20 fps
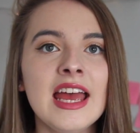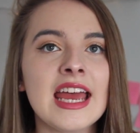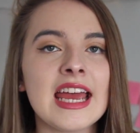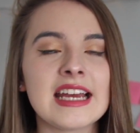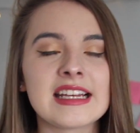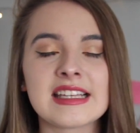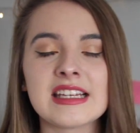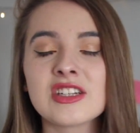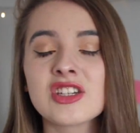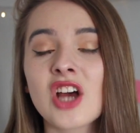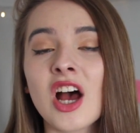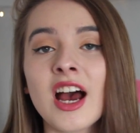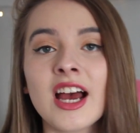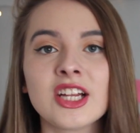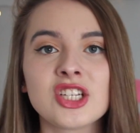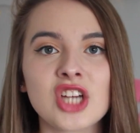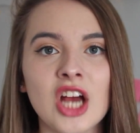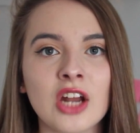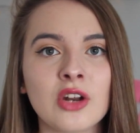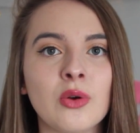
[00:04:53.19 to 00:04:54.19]
His
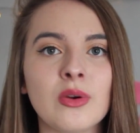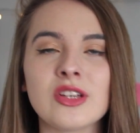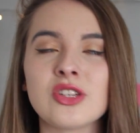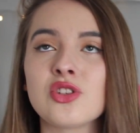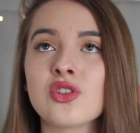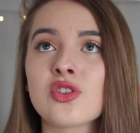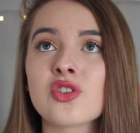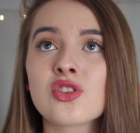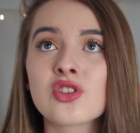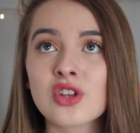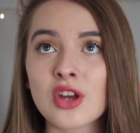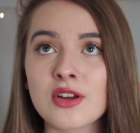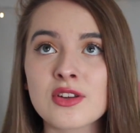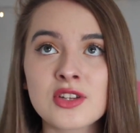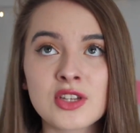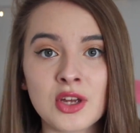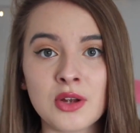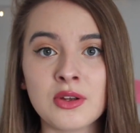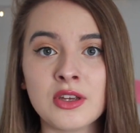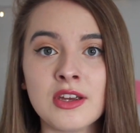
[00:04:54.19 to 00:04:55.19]
entire channel is just so
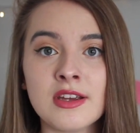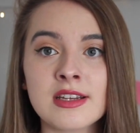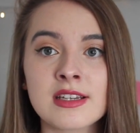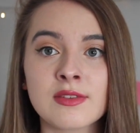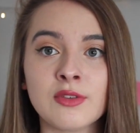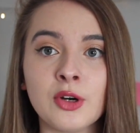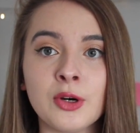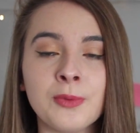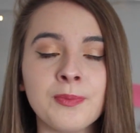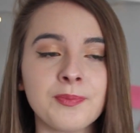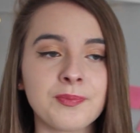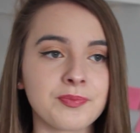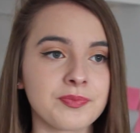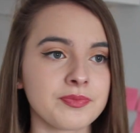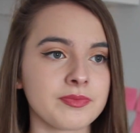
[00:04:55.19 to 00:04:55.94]
useful,